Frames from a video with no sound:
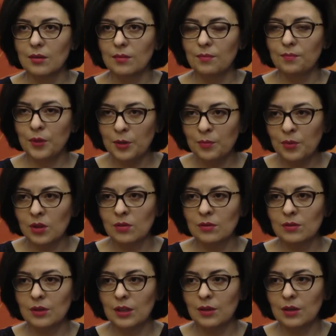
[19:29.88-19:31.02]
people,
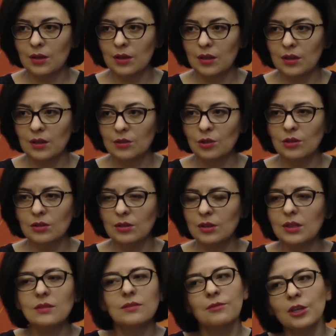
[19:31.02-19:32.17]
not
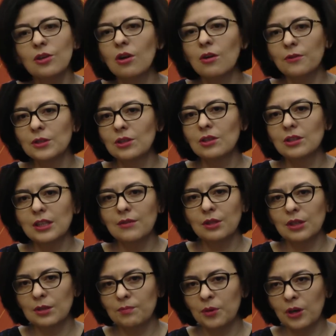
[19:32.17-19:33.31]
very often not even
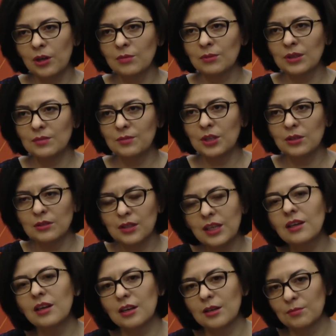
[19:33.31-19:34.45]
in parliament, in, they
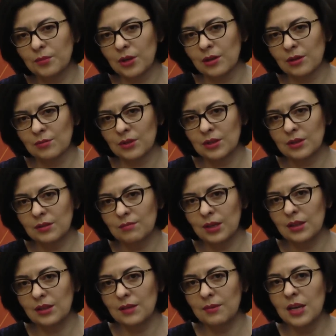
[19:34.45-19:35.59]
are in parliament, but
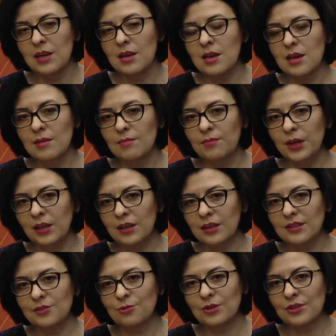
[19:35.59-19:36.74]
the
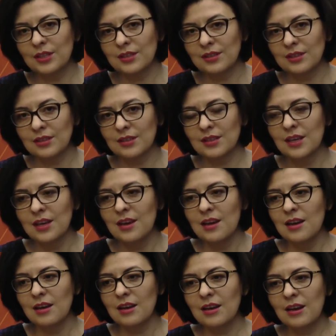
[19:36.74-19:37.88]
biggest resistance
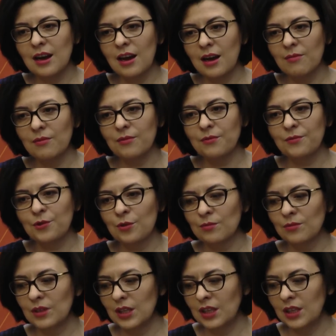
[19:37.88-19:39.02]
come from
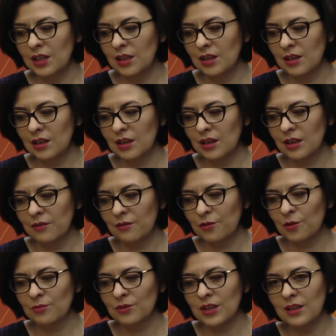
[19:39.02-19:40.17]
the, uh,
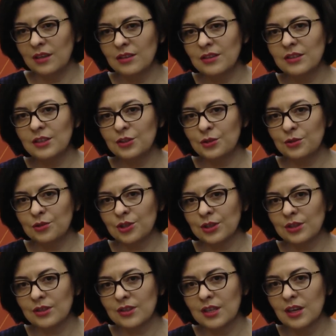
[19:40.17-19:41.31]
from the
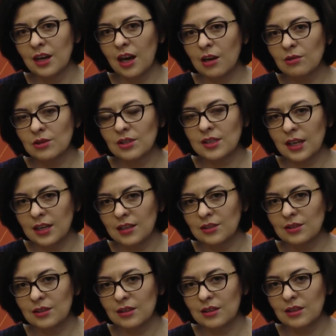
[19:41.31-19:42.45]
institutions outside
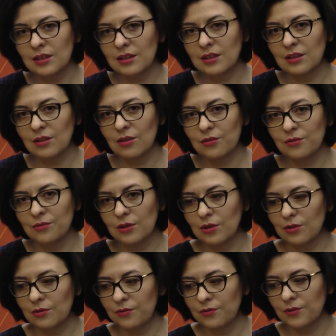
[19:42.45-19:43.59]
uh, of,
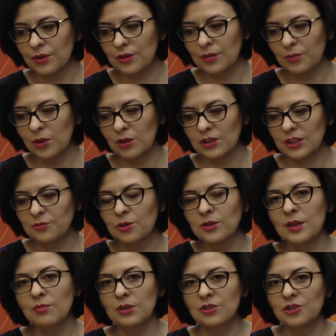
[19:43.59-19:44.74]
of uh, the politics. For
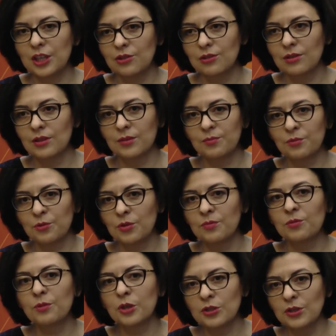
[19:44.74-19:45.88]
example, a general, uh, pro
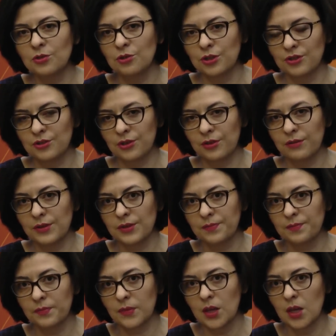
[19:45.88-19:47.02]
prosecution service.
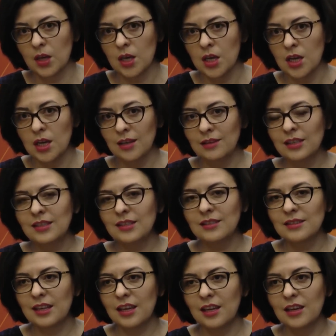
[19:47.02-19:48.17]
This is
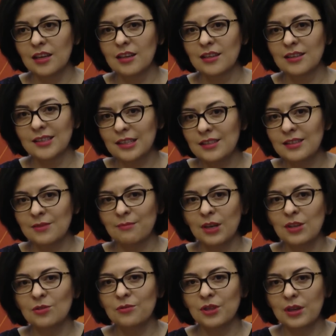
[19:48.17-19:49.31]
the system, one
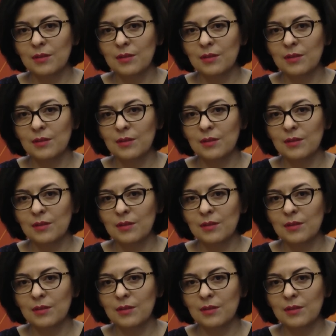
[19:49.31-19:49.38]
of the